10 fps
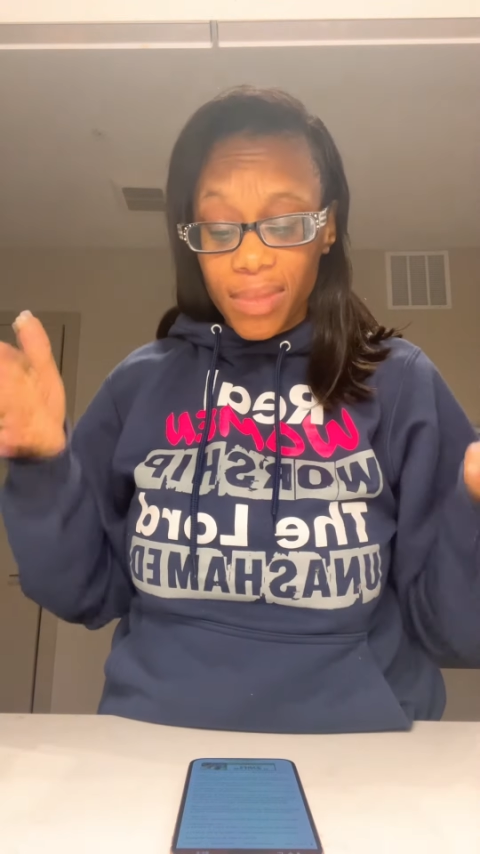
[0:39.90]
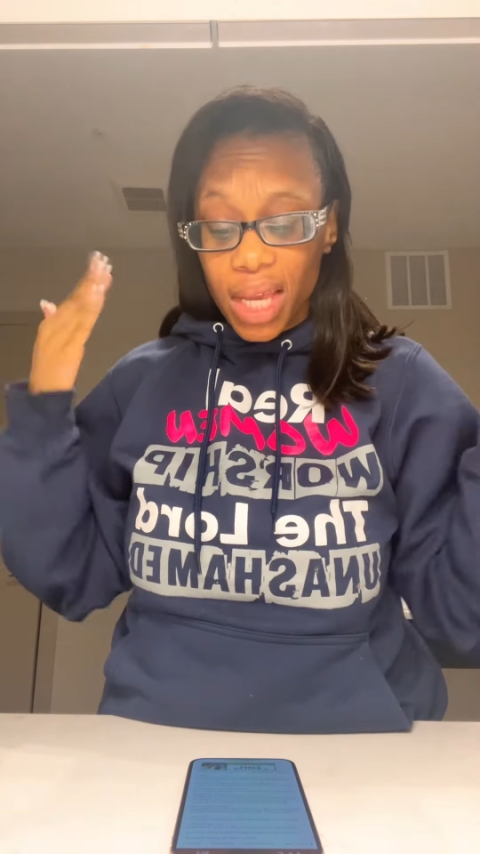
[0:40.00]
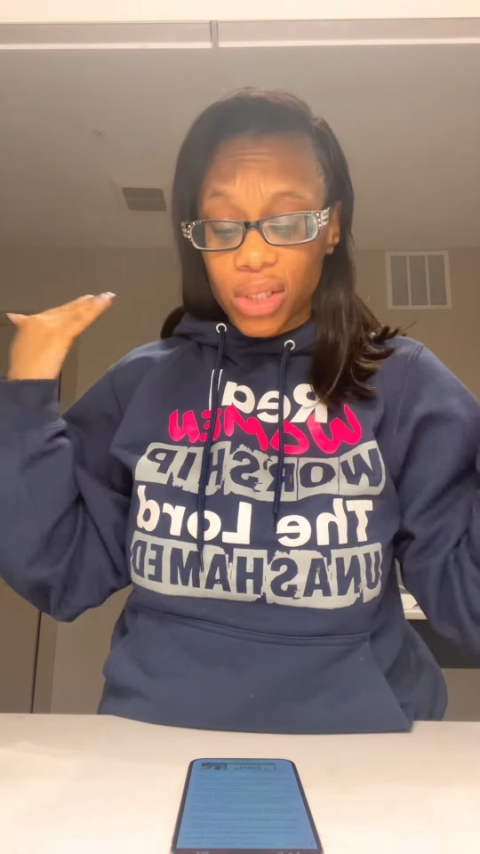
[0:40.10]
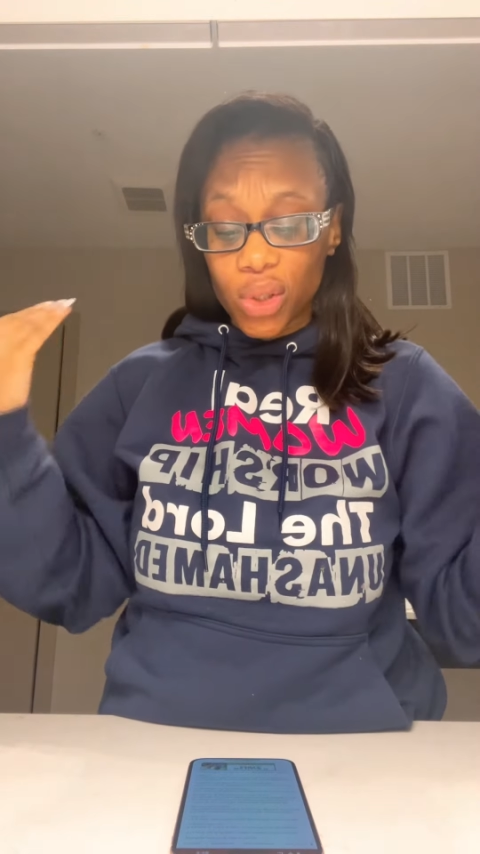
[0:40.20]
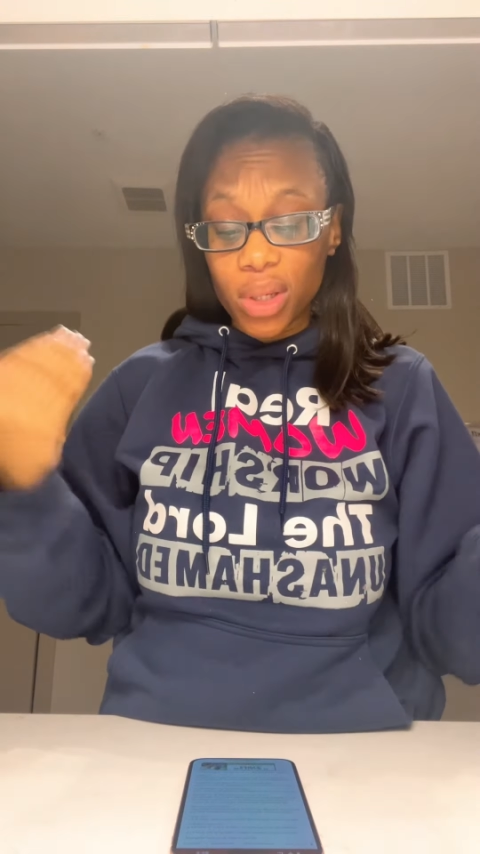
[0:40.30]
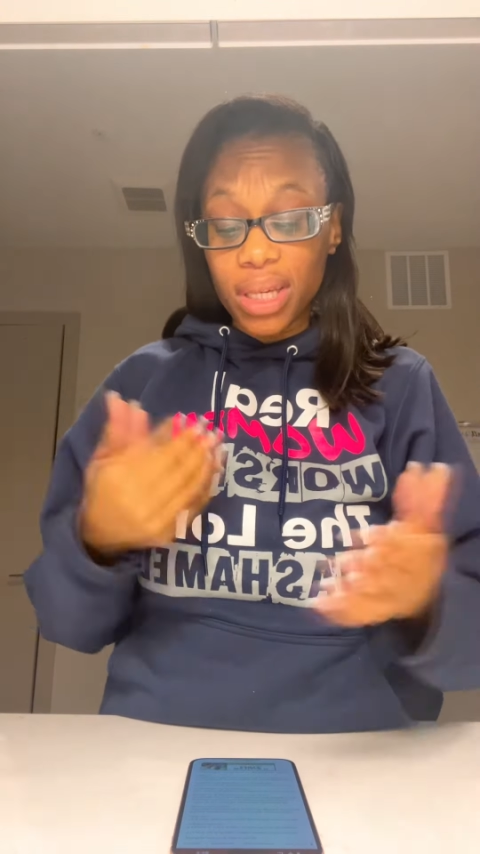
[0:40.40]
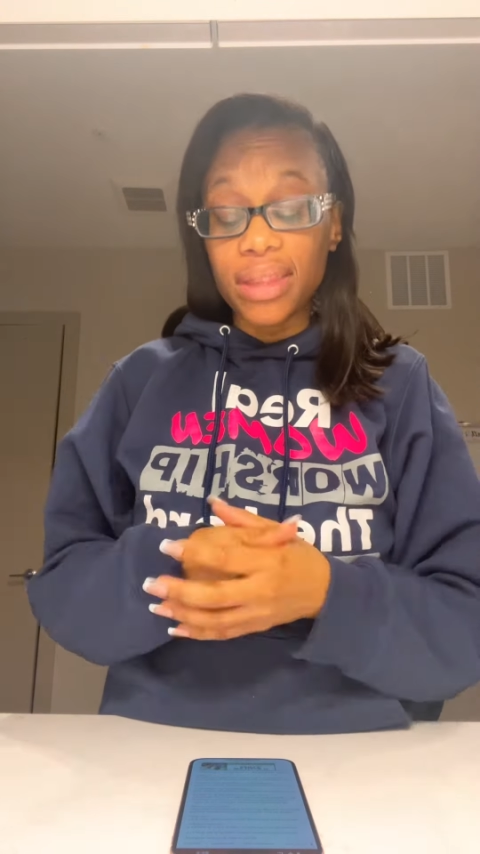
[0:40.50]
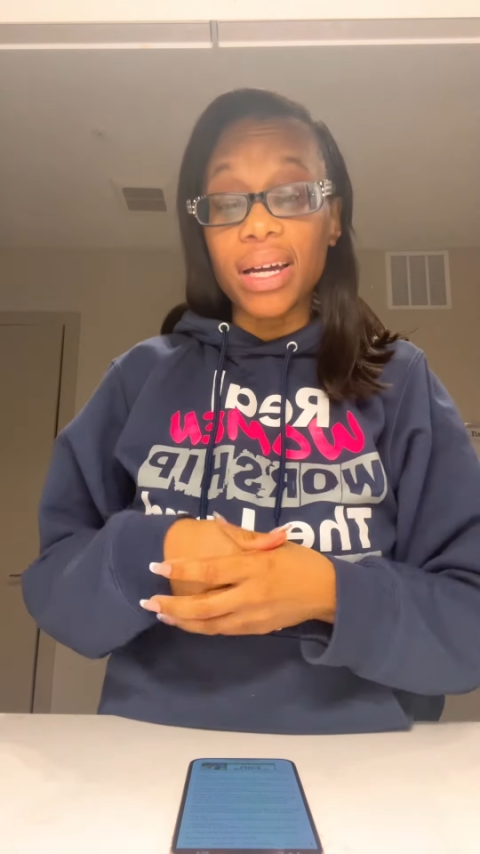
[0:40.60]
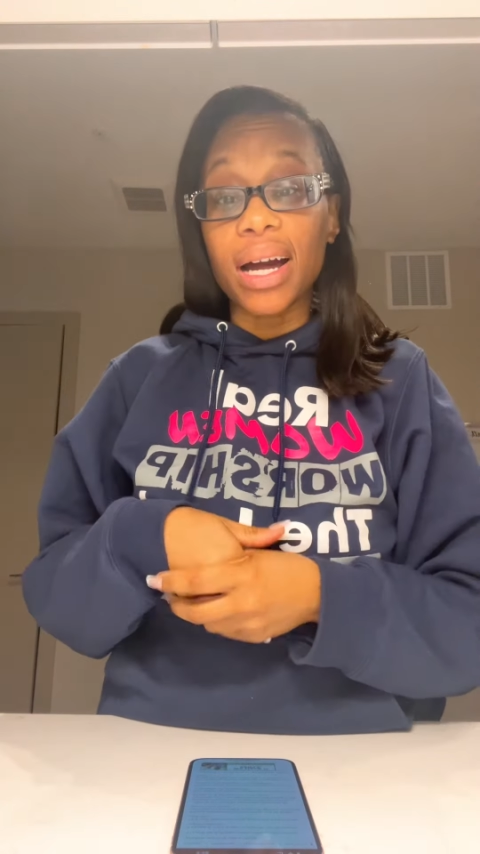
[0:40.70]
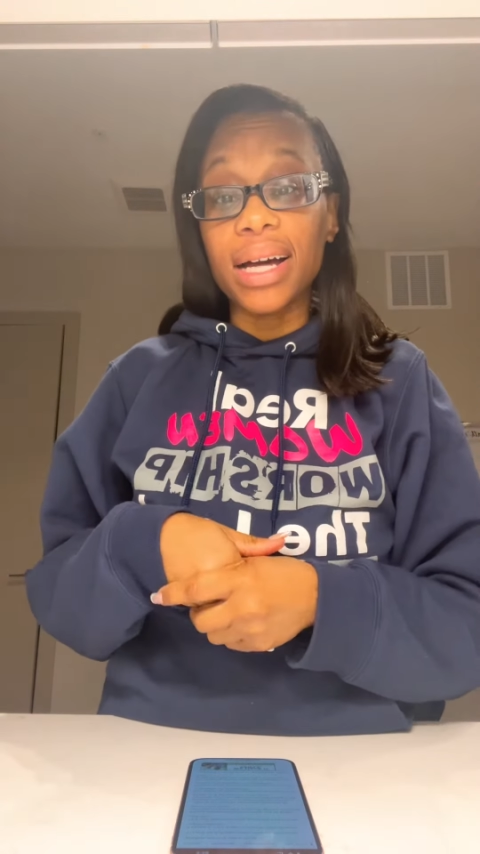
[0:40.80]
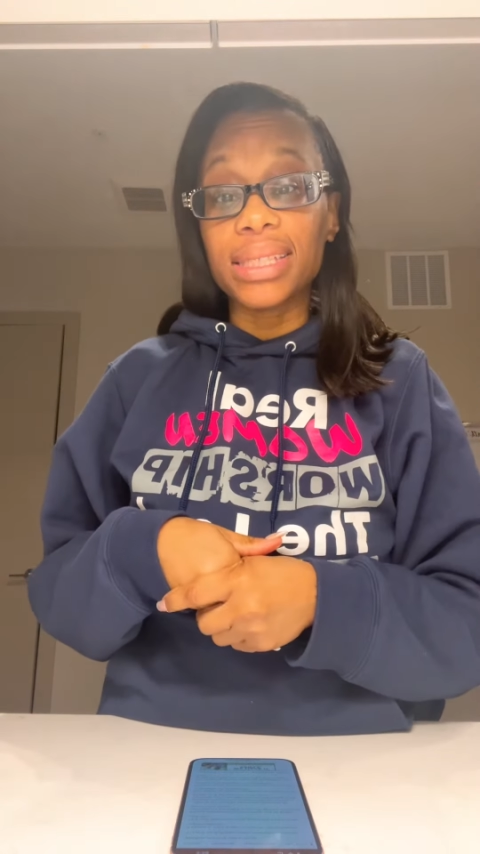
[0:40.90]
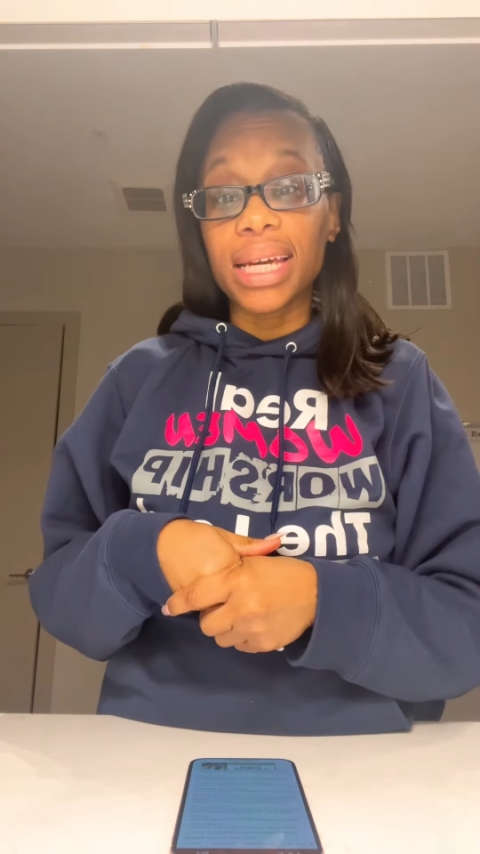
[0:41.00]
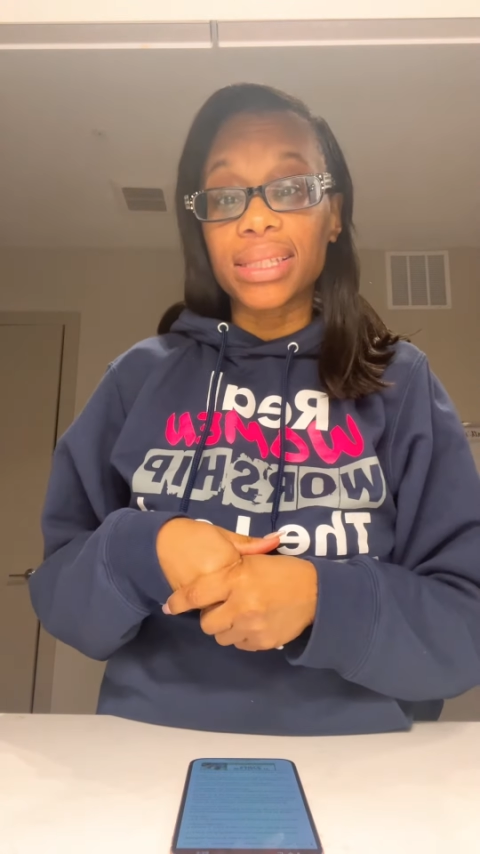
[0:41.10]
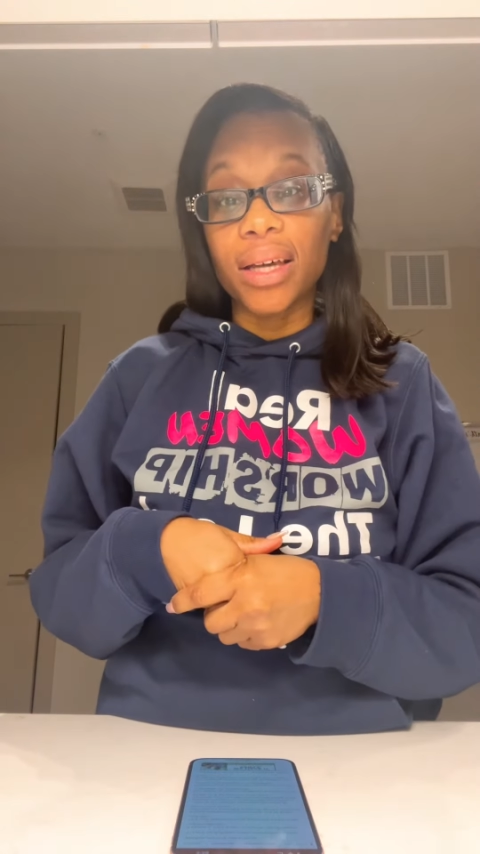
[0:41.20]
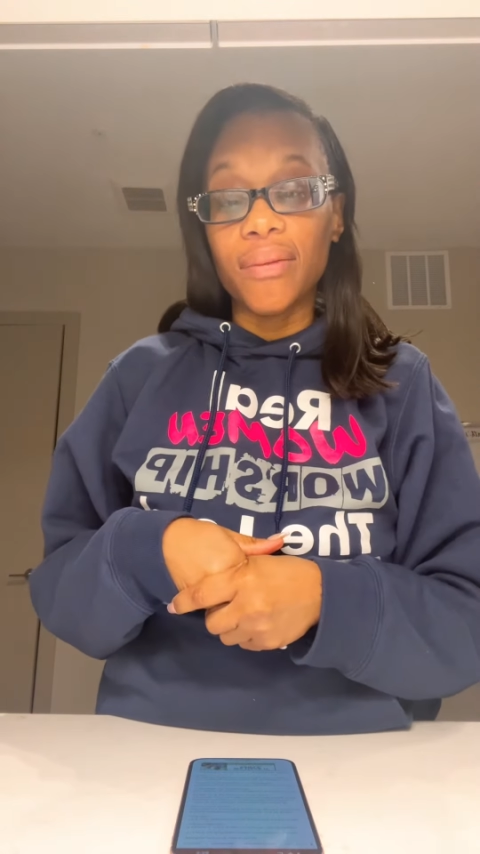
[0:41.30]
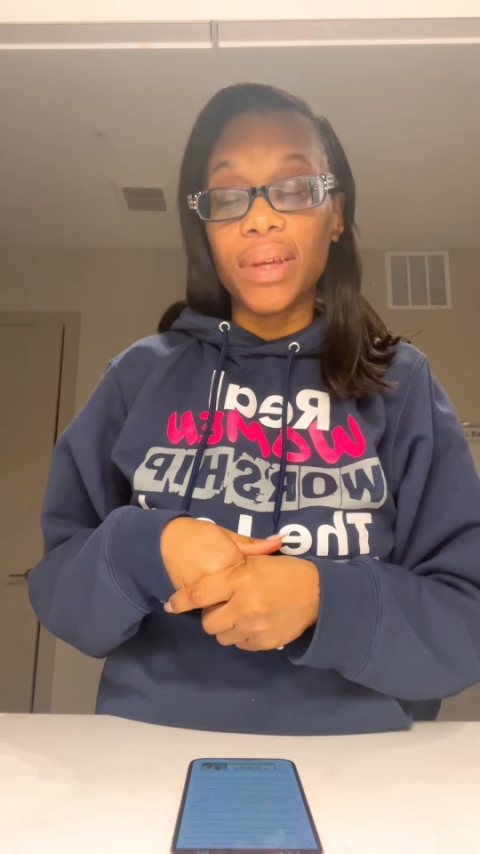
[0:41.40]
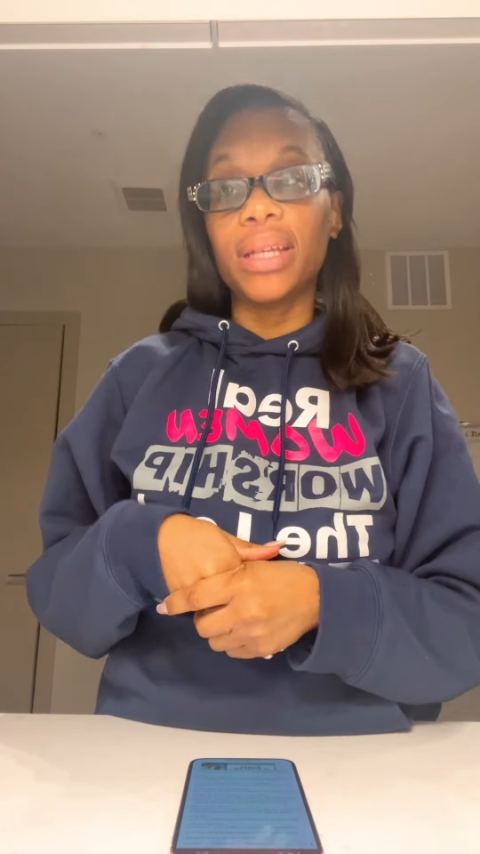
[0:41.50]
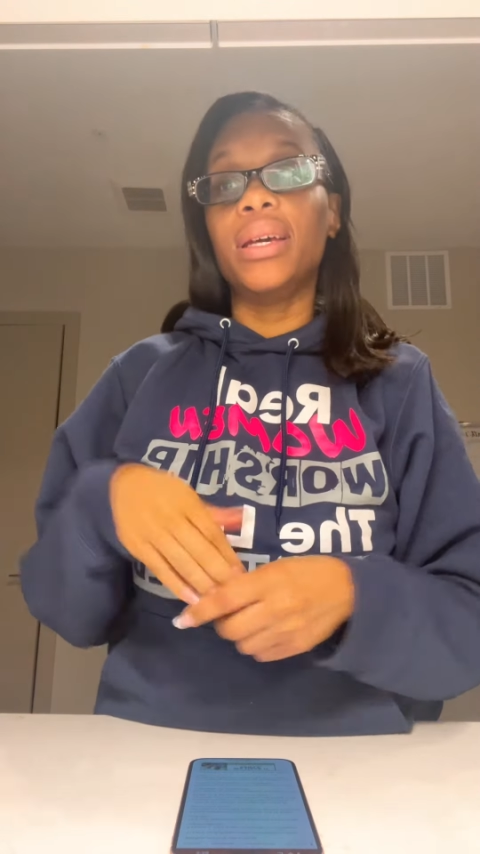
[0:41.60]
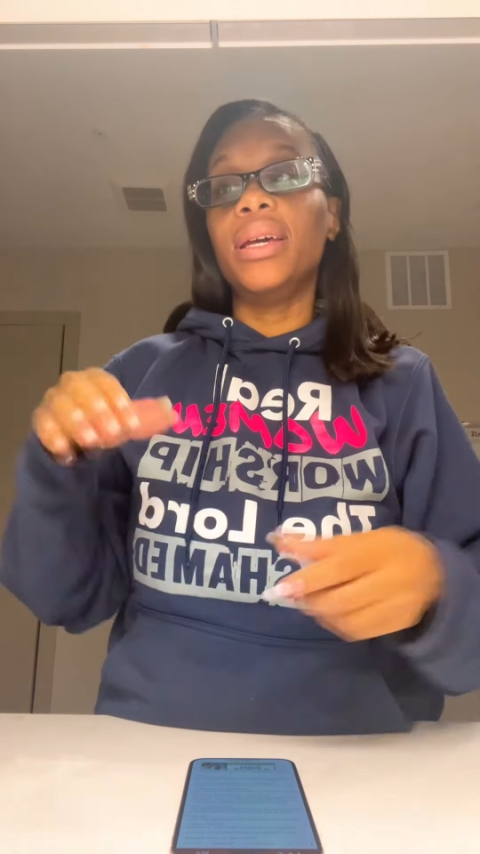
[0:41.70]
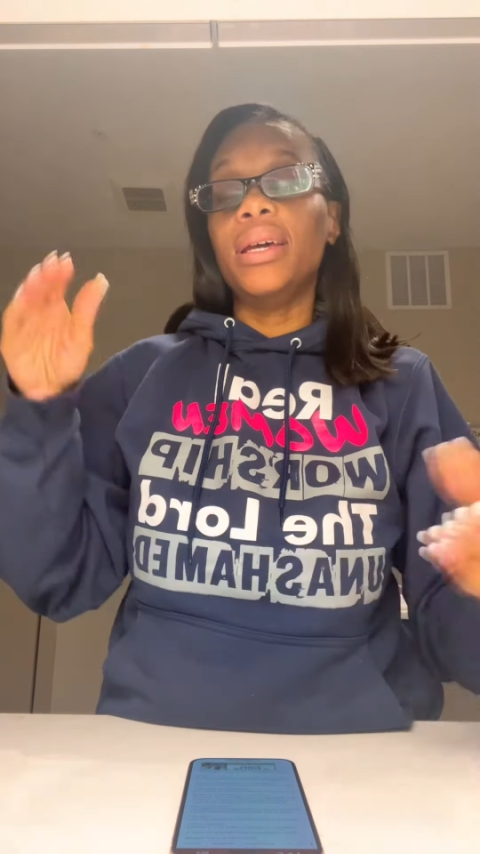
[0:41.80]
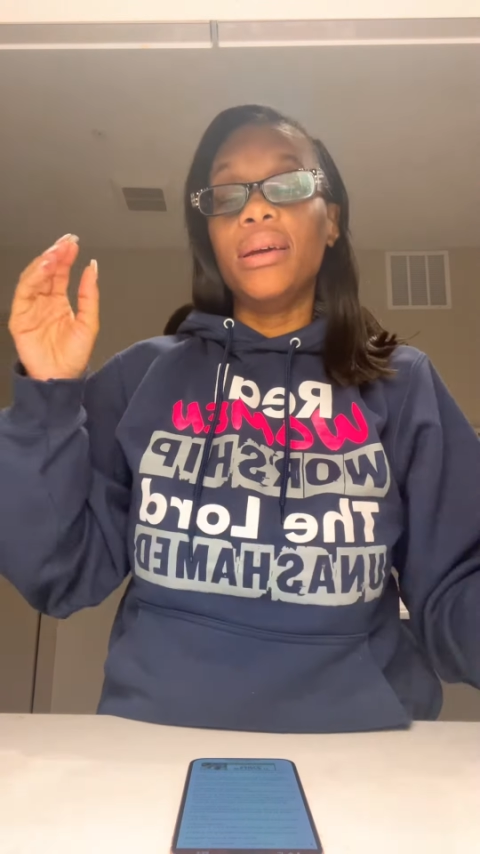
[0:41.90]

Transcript: so you get the context of it.